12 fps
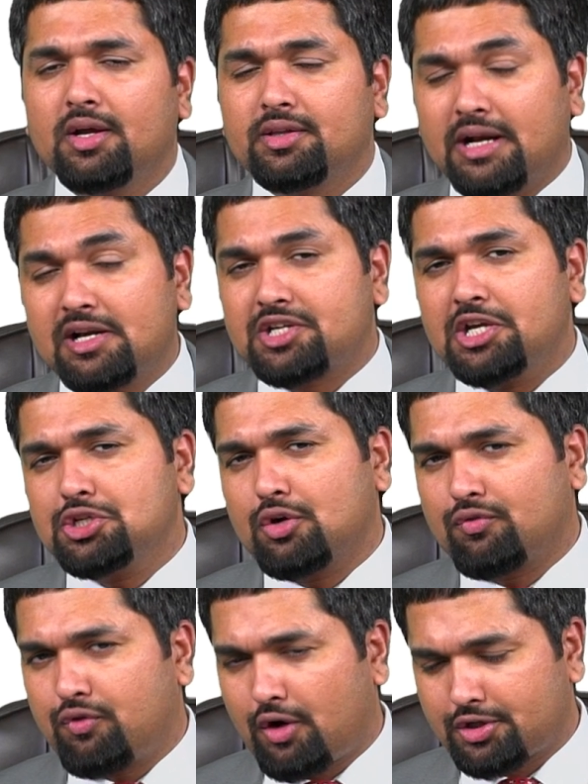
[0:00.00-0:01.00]
that will change
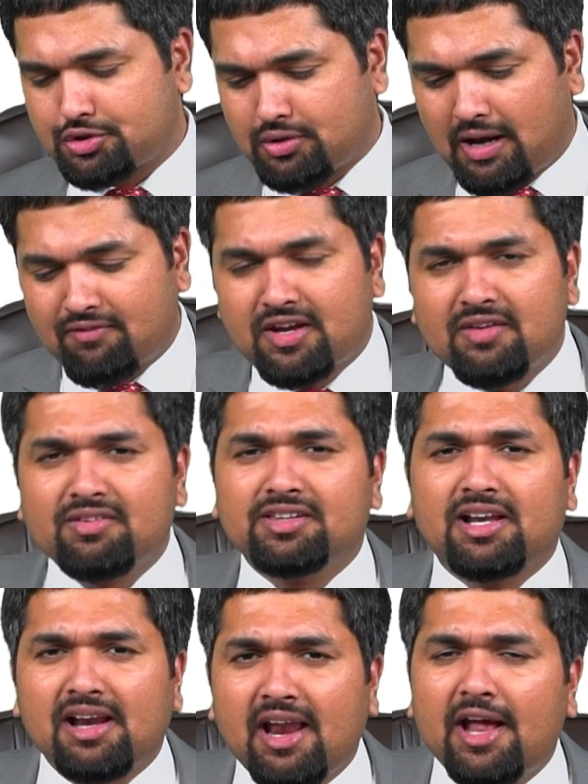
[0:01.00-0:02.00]
your fortune. I've given
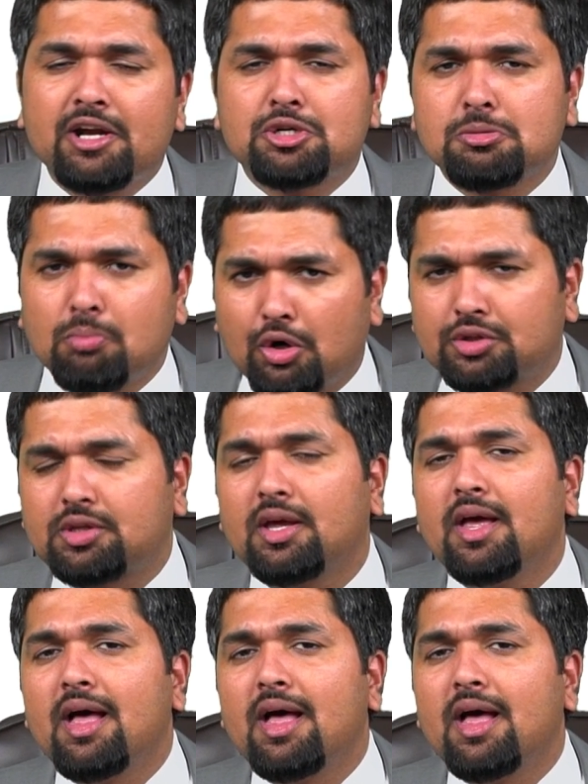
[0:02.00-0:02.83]
the link to both